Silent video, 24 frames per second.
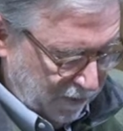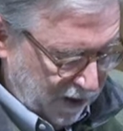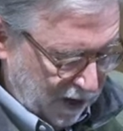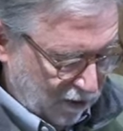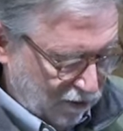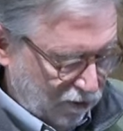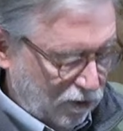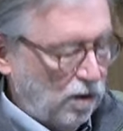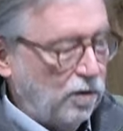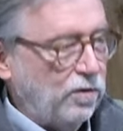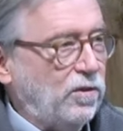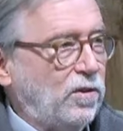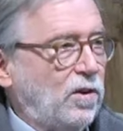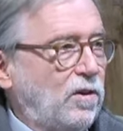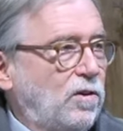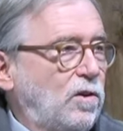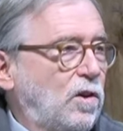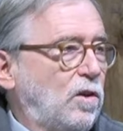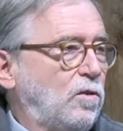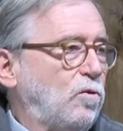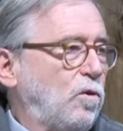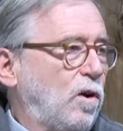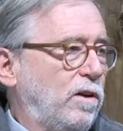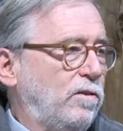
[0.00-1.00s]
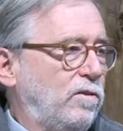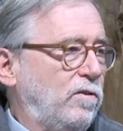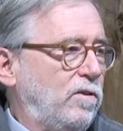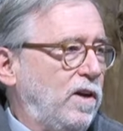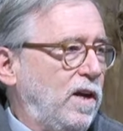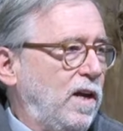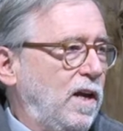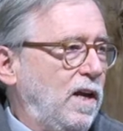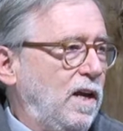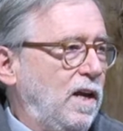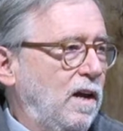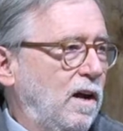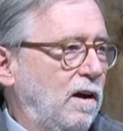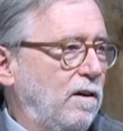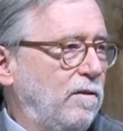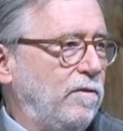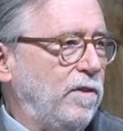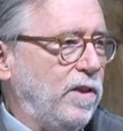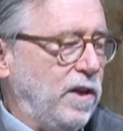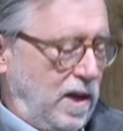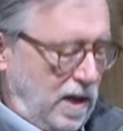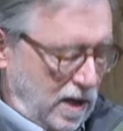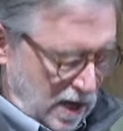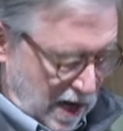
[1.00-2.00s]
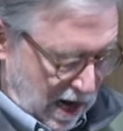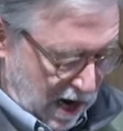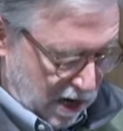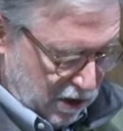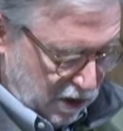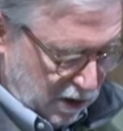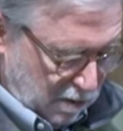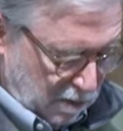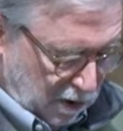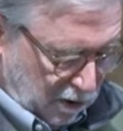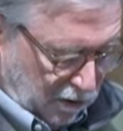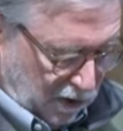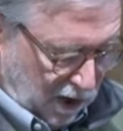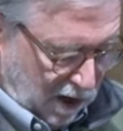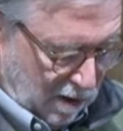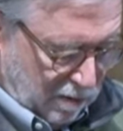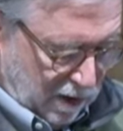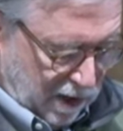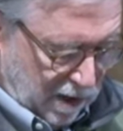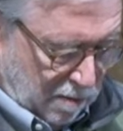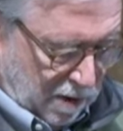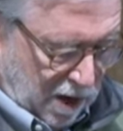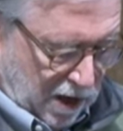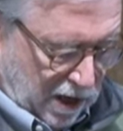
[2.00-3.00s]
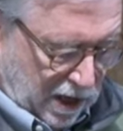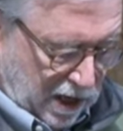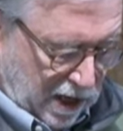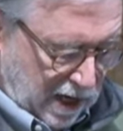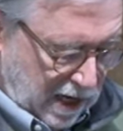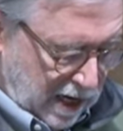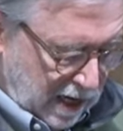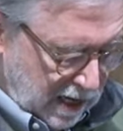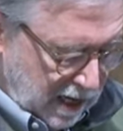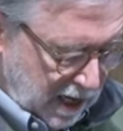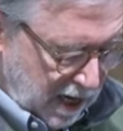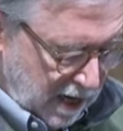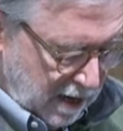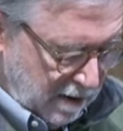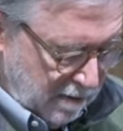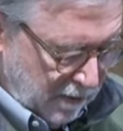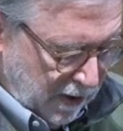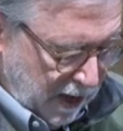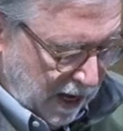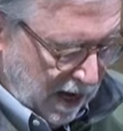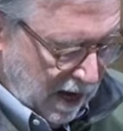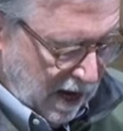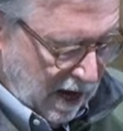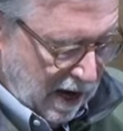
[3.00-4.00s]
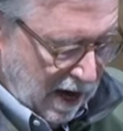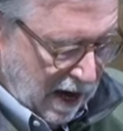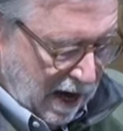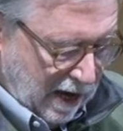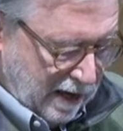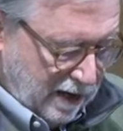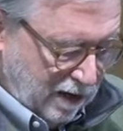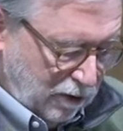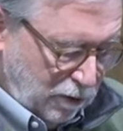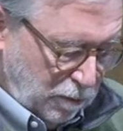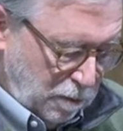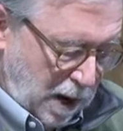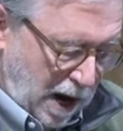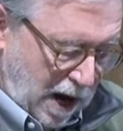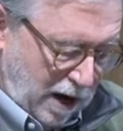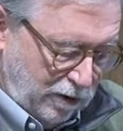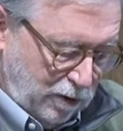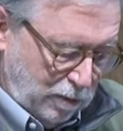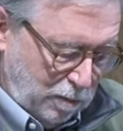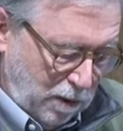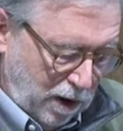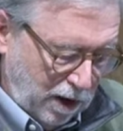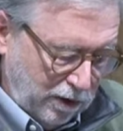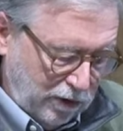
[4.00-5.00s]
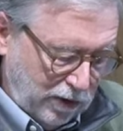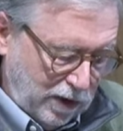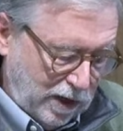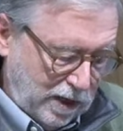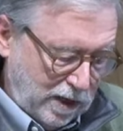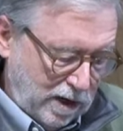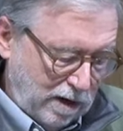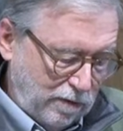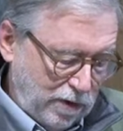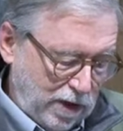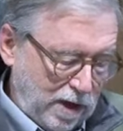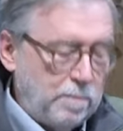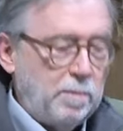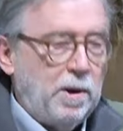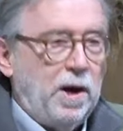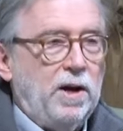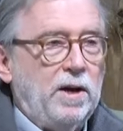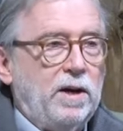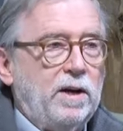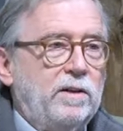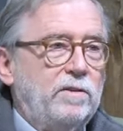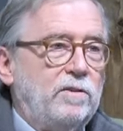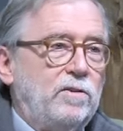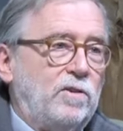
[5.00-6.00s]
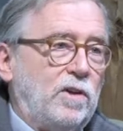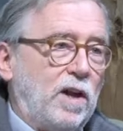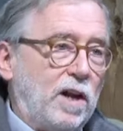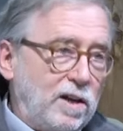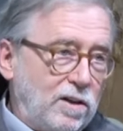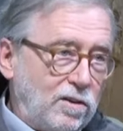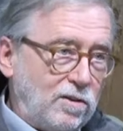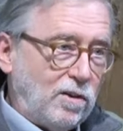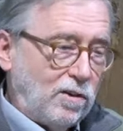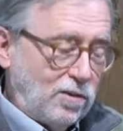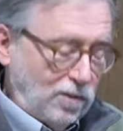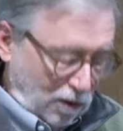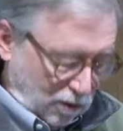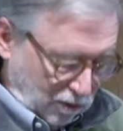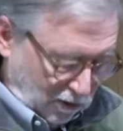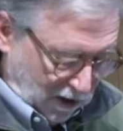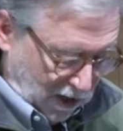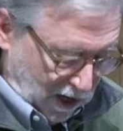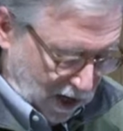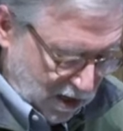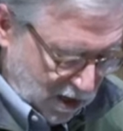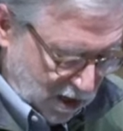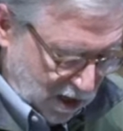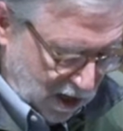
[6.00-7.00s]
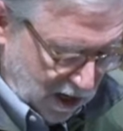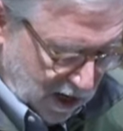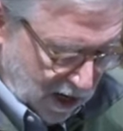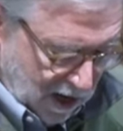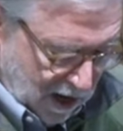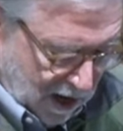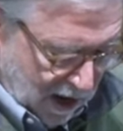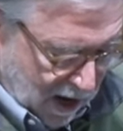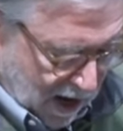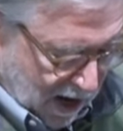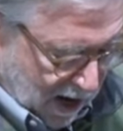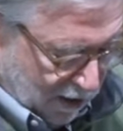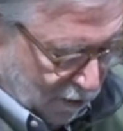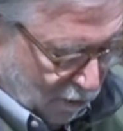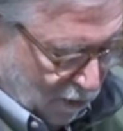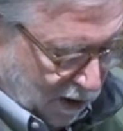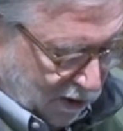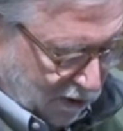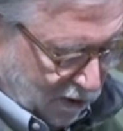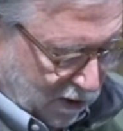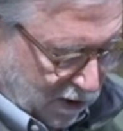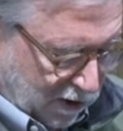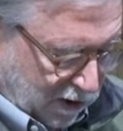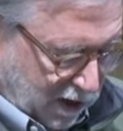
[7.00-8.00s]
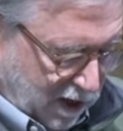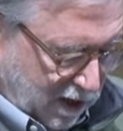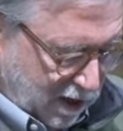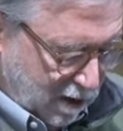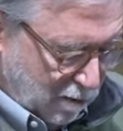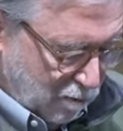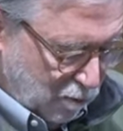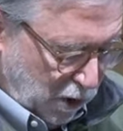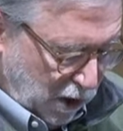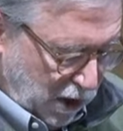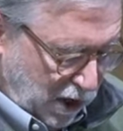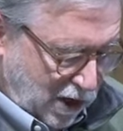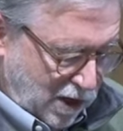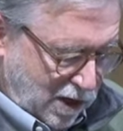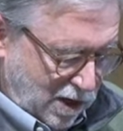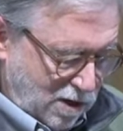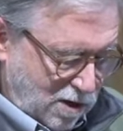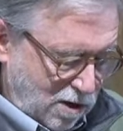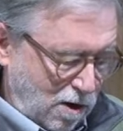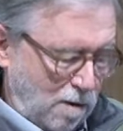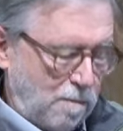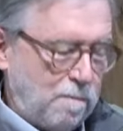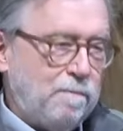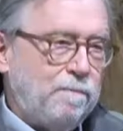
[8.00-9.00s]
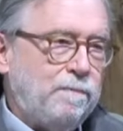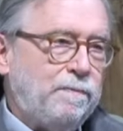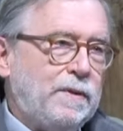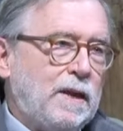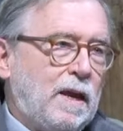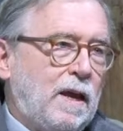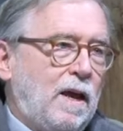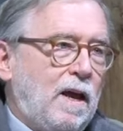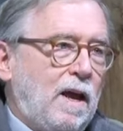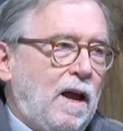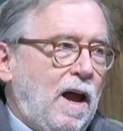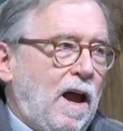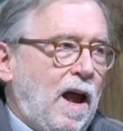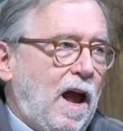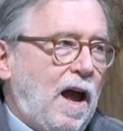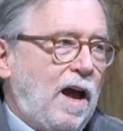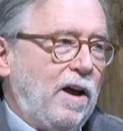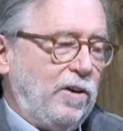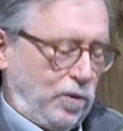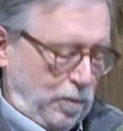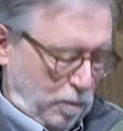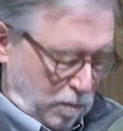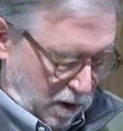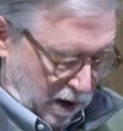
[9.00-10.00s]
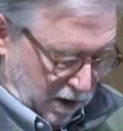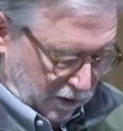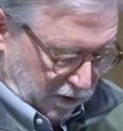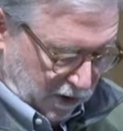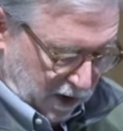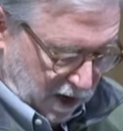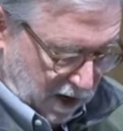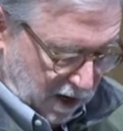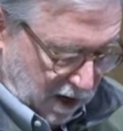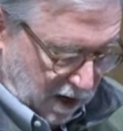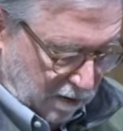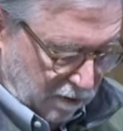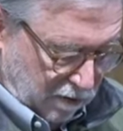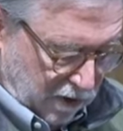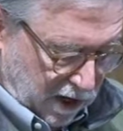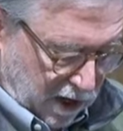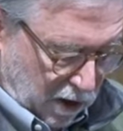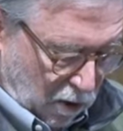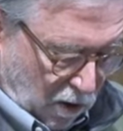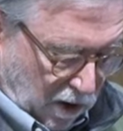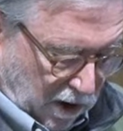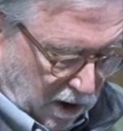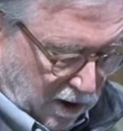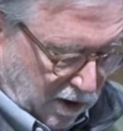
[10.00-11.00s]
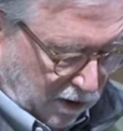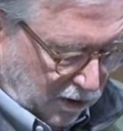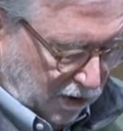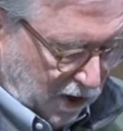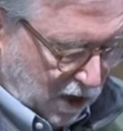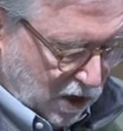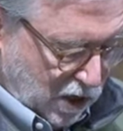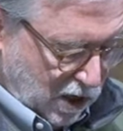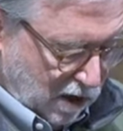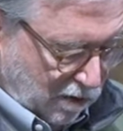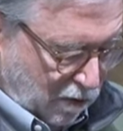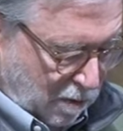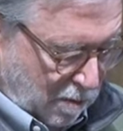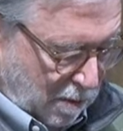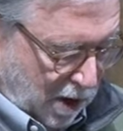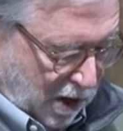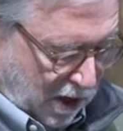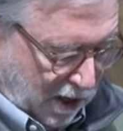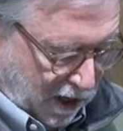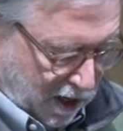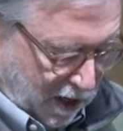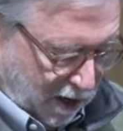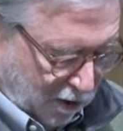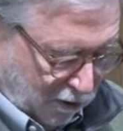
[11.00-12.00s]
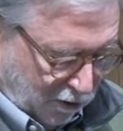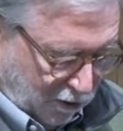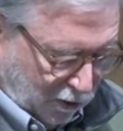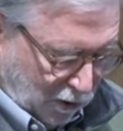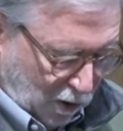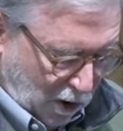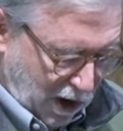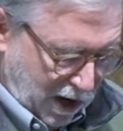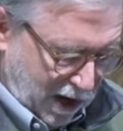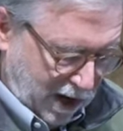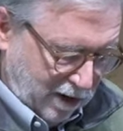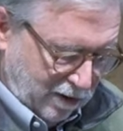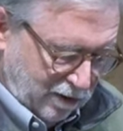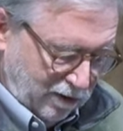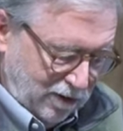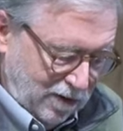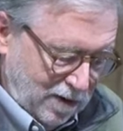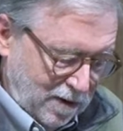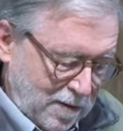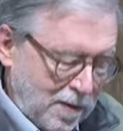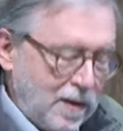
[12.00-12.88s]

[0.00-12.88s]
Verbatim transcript: He serves as a trustee of the National Museum of the American Indian and is past president of the American Studies Association and recently completed a term as president of the Organization of American Historians.